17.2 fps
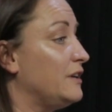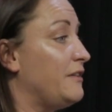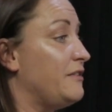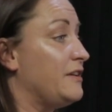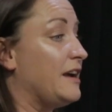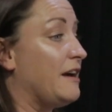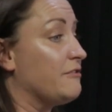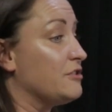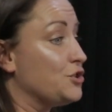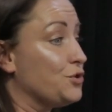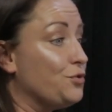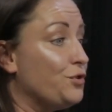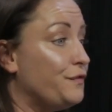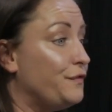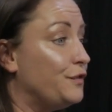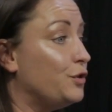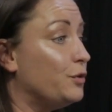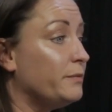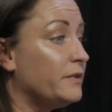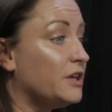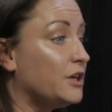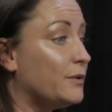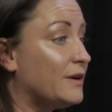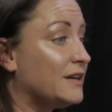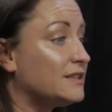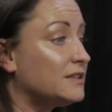out the guarantor form that
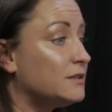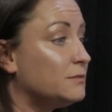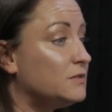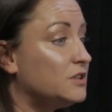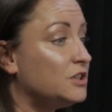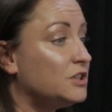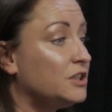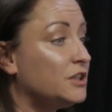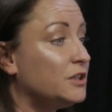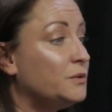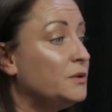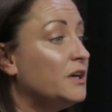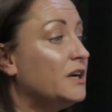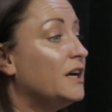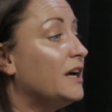you asked them to do.